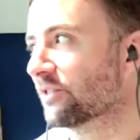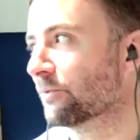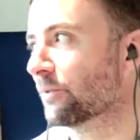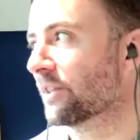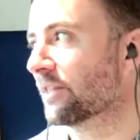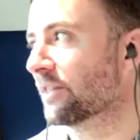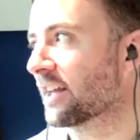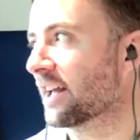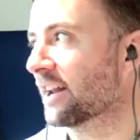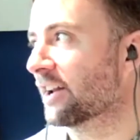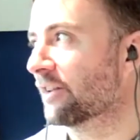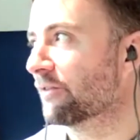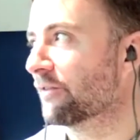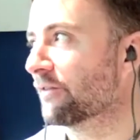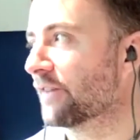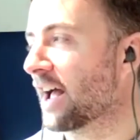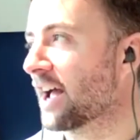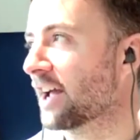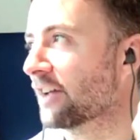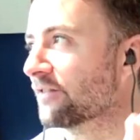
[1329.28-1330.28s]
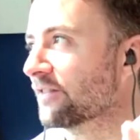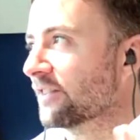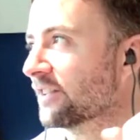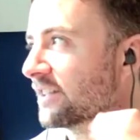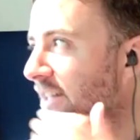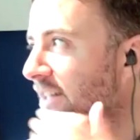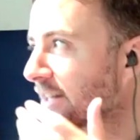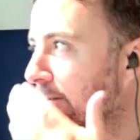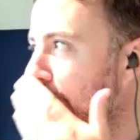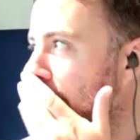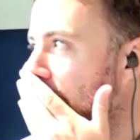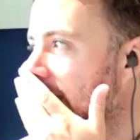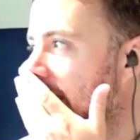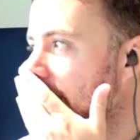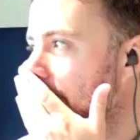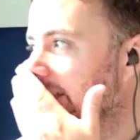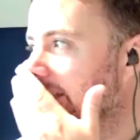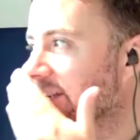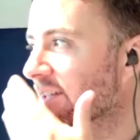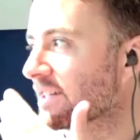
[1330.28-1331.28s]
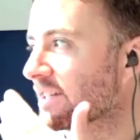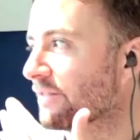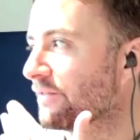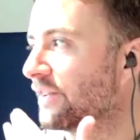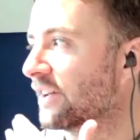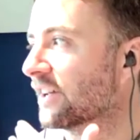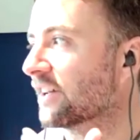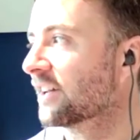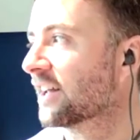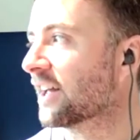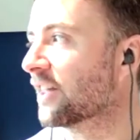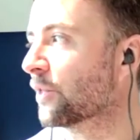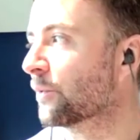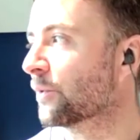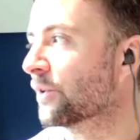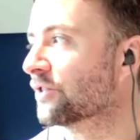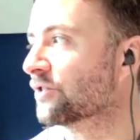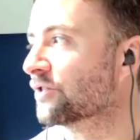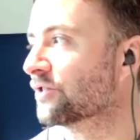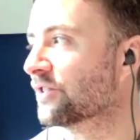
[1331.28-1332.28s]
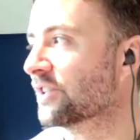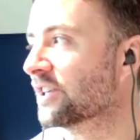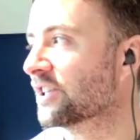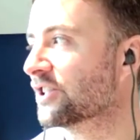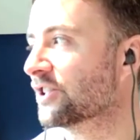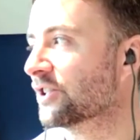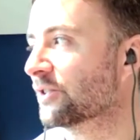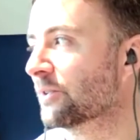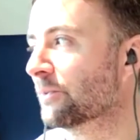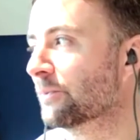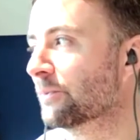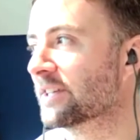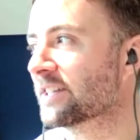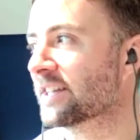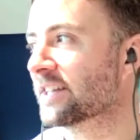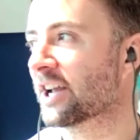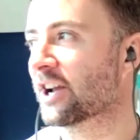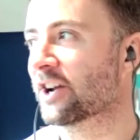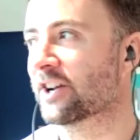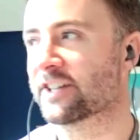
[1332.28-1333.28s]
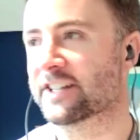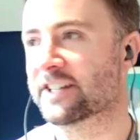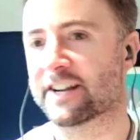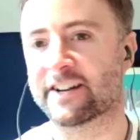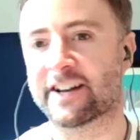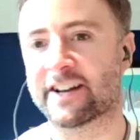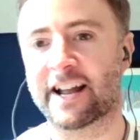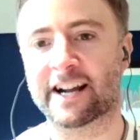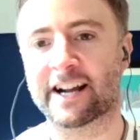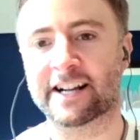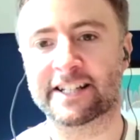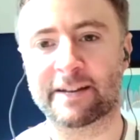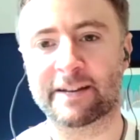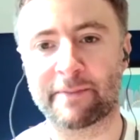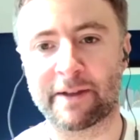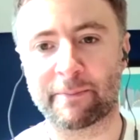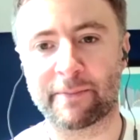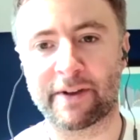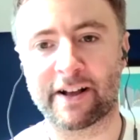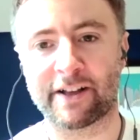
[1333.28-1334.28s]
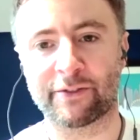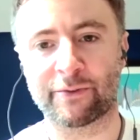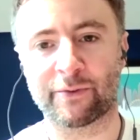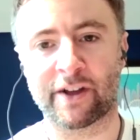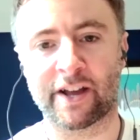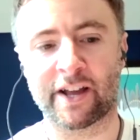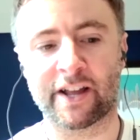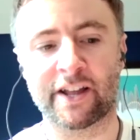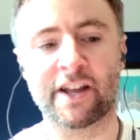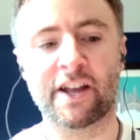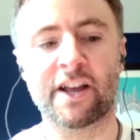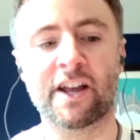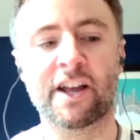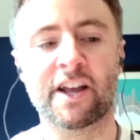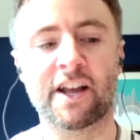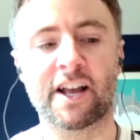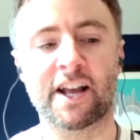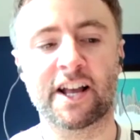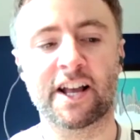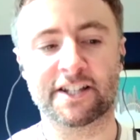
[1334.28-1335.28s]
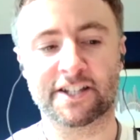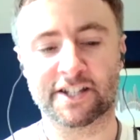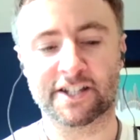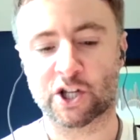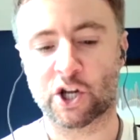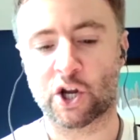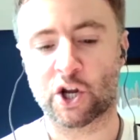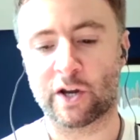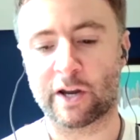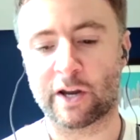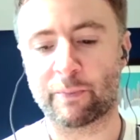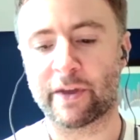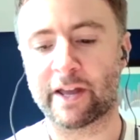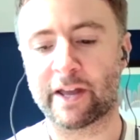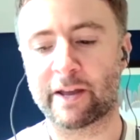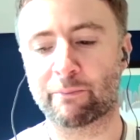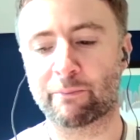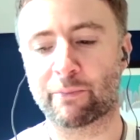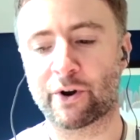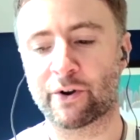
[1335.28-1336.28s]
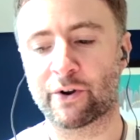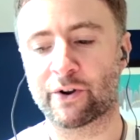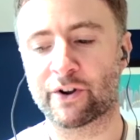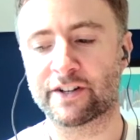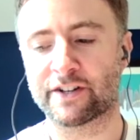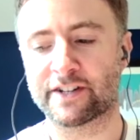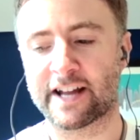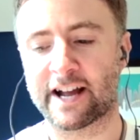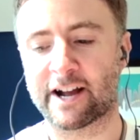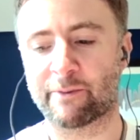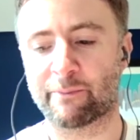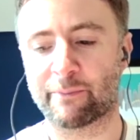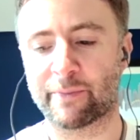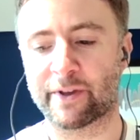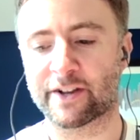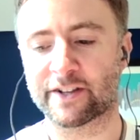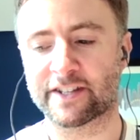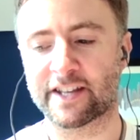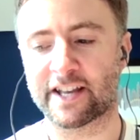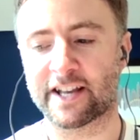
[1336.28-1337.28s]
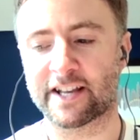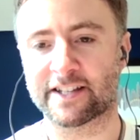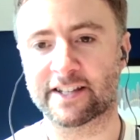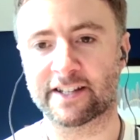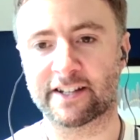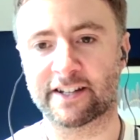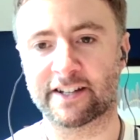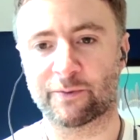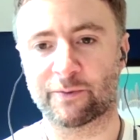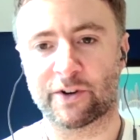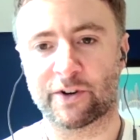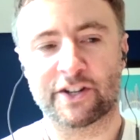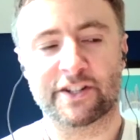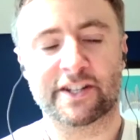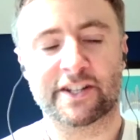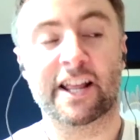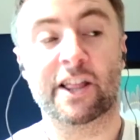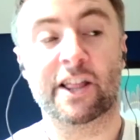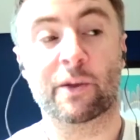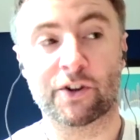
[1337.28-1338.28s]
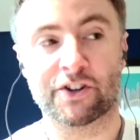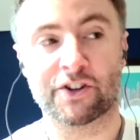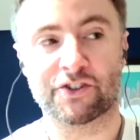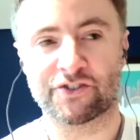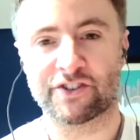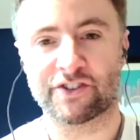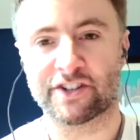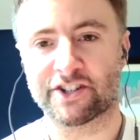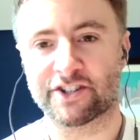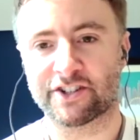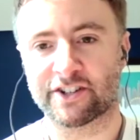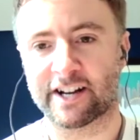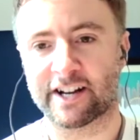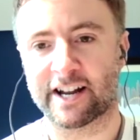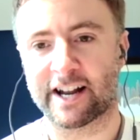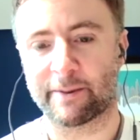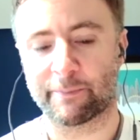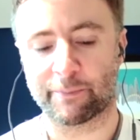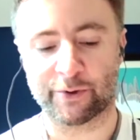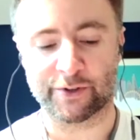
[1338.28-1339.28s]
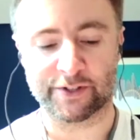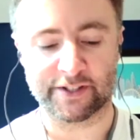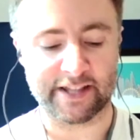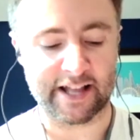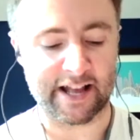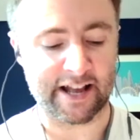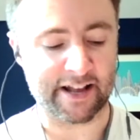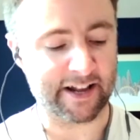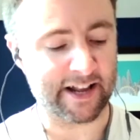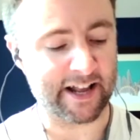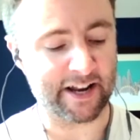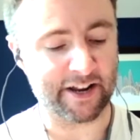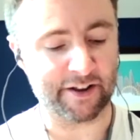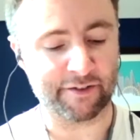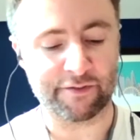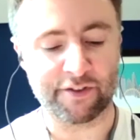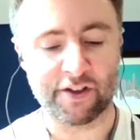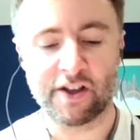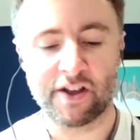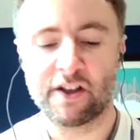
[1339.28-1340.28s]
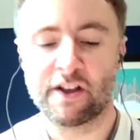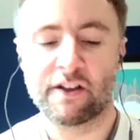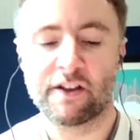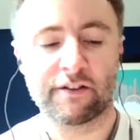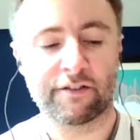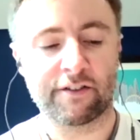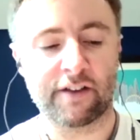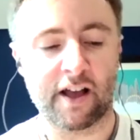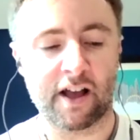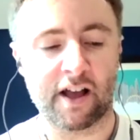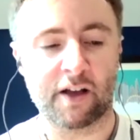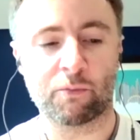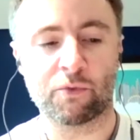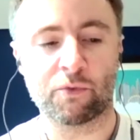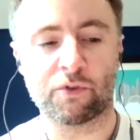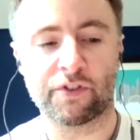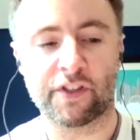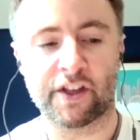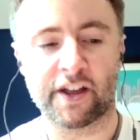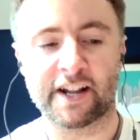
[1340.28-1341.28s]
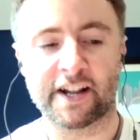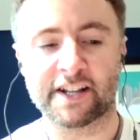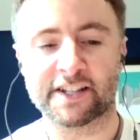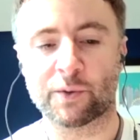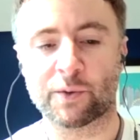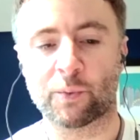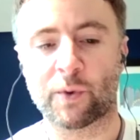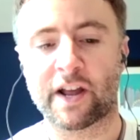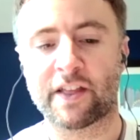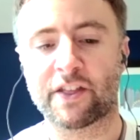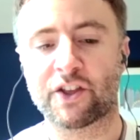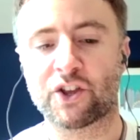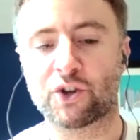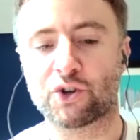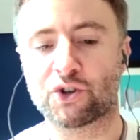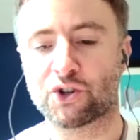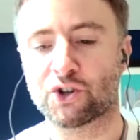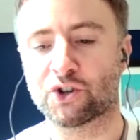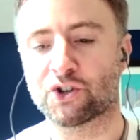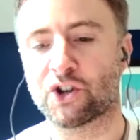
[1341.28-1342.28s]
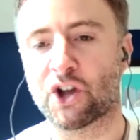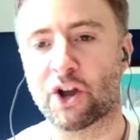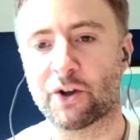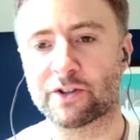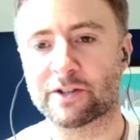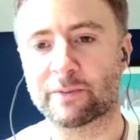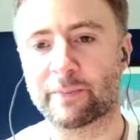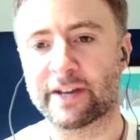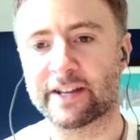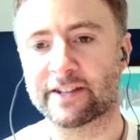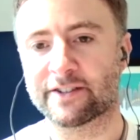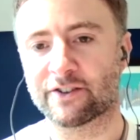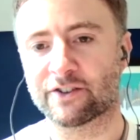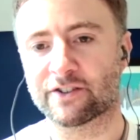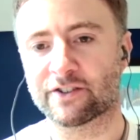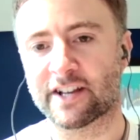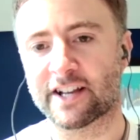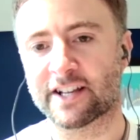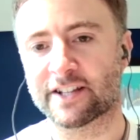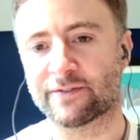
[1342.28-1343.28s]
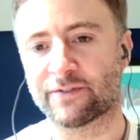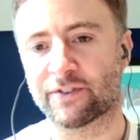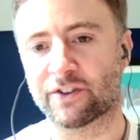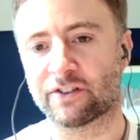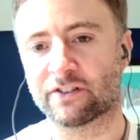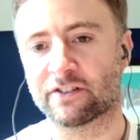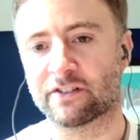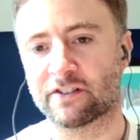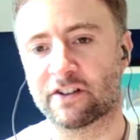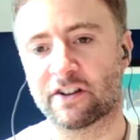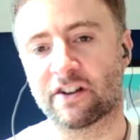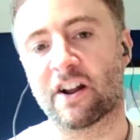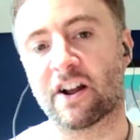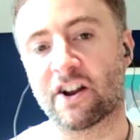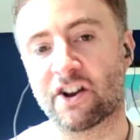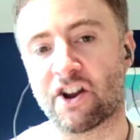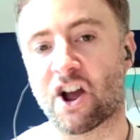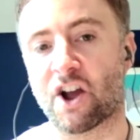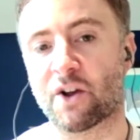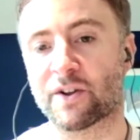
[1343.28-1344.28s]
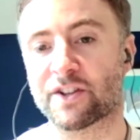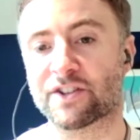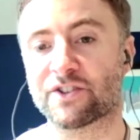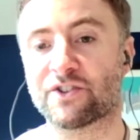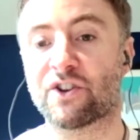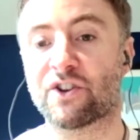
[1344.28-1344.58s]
with kind of hyphens in it there because I feel like the word traditional, when we say going down an academic pathway, is slowly being broken down because it isn't. When you say the word traditional, it puts that kind of um, that it's the way that you should go to be successful. And I know yeah. it's